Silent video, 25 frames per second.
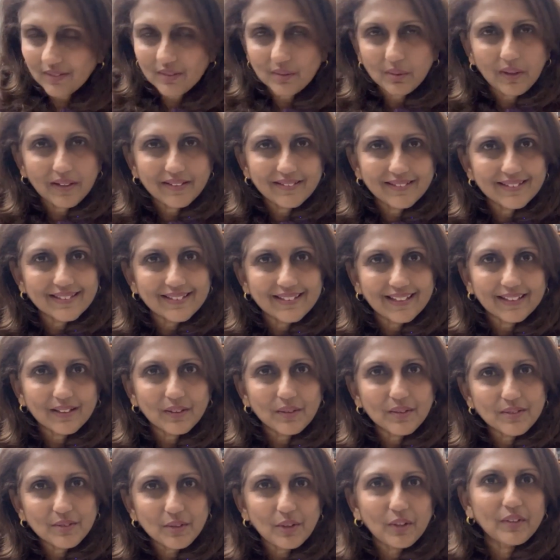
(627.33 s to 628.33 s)
So I just like
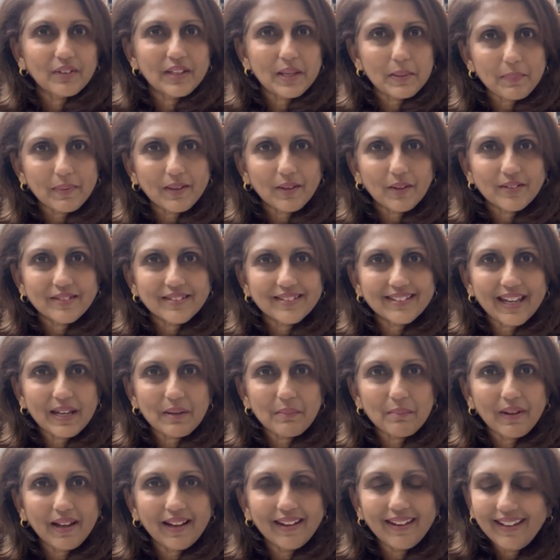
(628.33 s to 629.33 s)
sort of keep it on
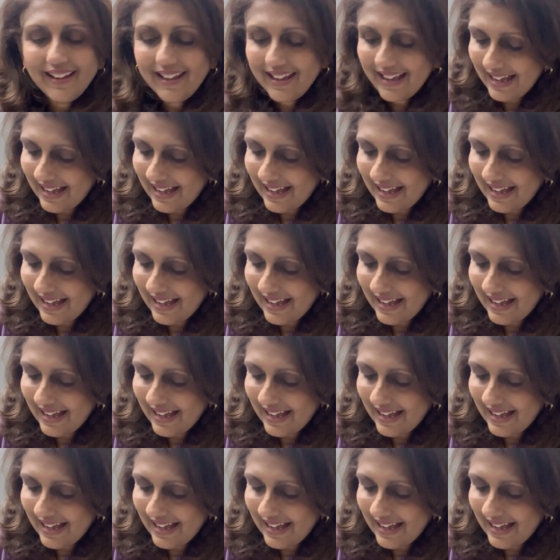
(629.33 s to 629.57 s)
standby.